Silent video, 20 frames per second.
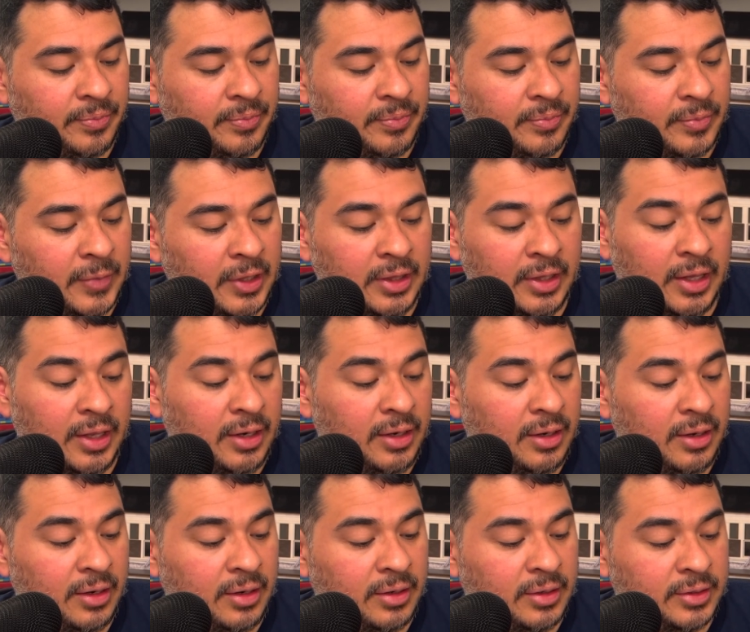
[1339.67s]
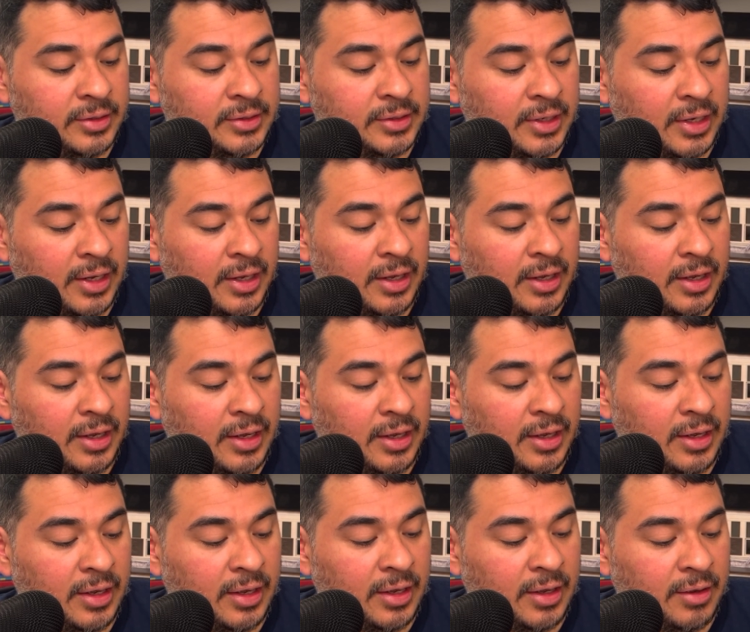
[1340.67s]
And then there's
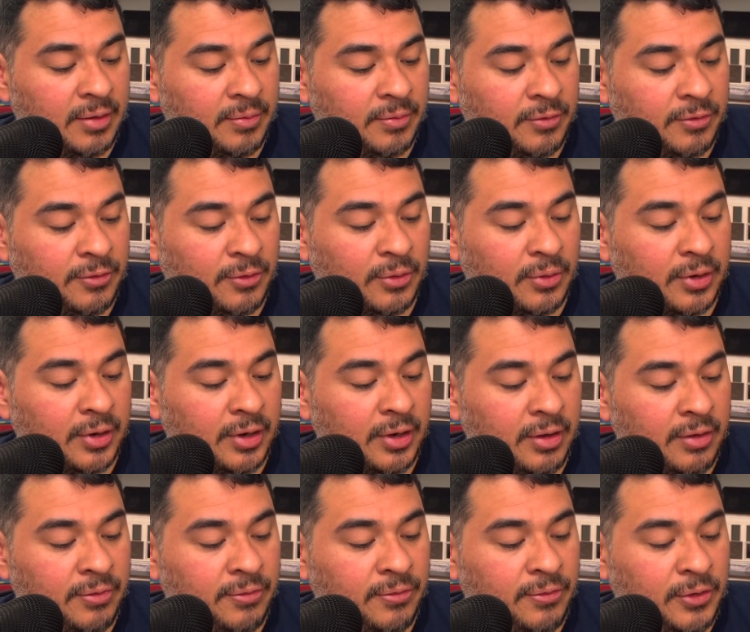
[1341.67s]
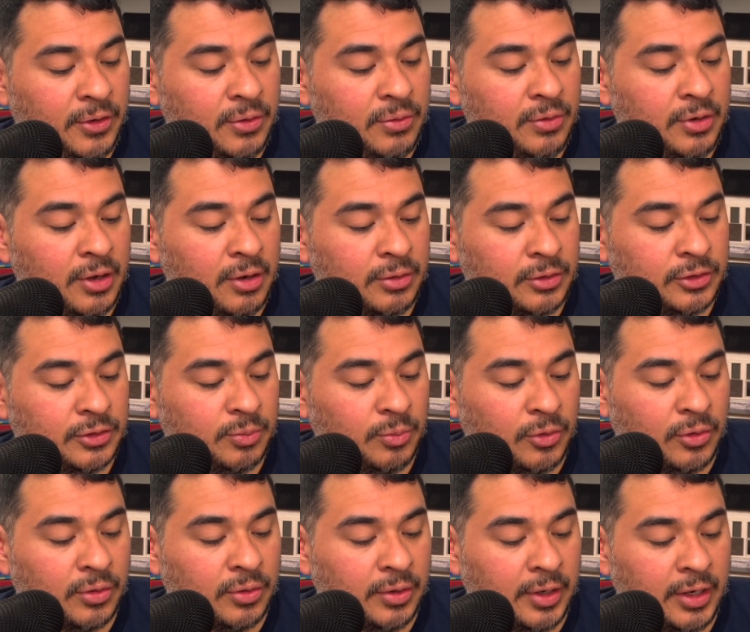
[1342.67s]
For a Few Notes
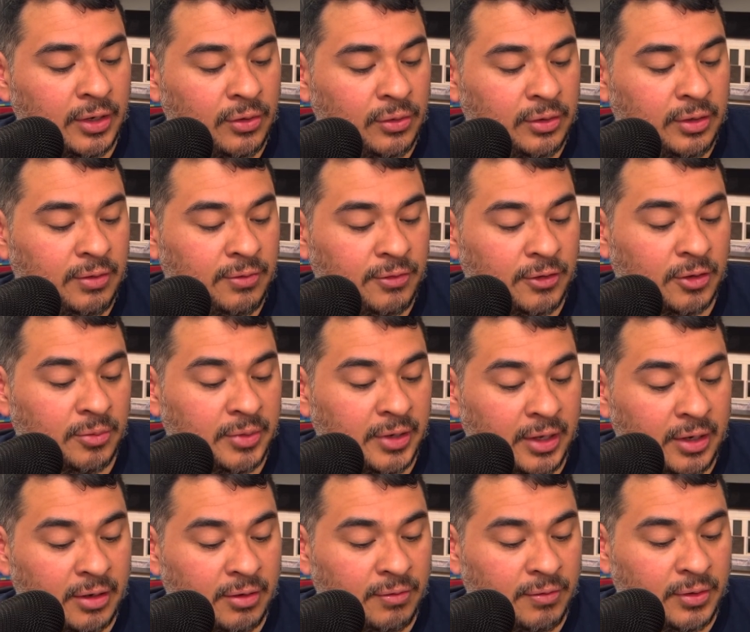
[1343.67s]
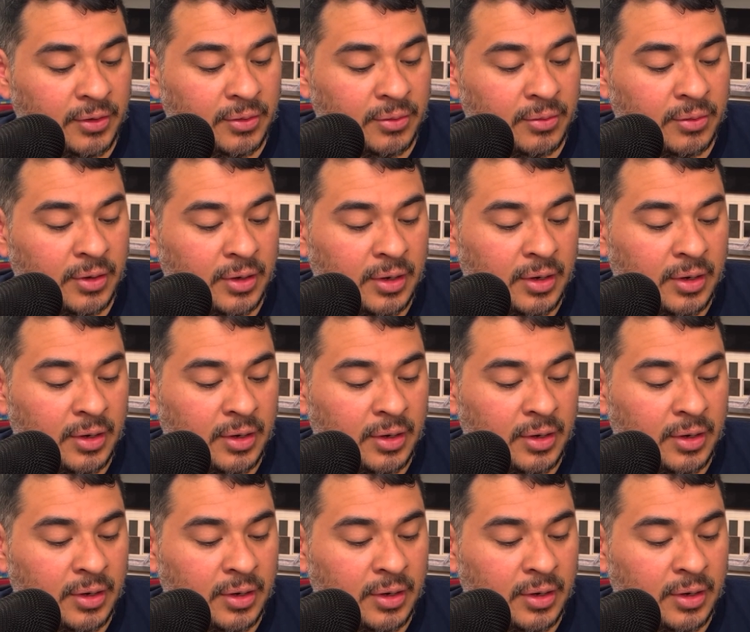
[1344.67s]
More, a newly filmed interview